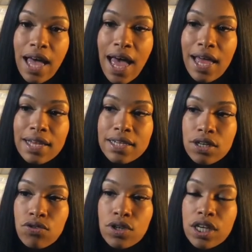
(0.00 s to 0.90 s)
I
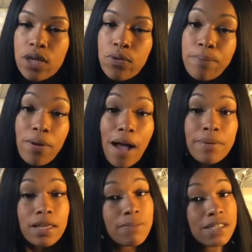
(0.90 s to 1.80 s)
literally would
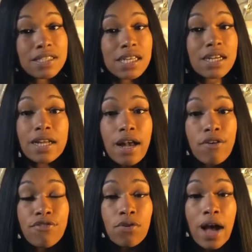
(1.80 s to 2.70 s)
probably be sitting
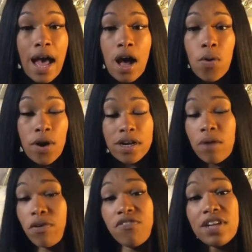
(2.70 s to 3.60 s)
down for an hour and I
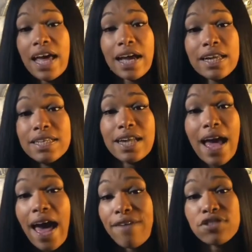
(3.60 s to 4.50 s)
would feel like I did not
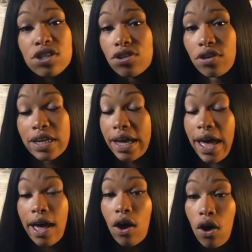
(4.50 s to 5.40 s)
have to urinate
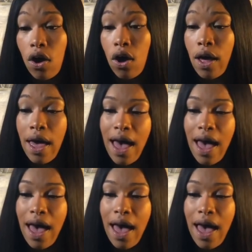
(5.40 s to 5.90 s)
at all.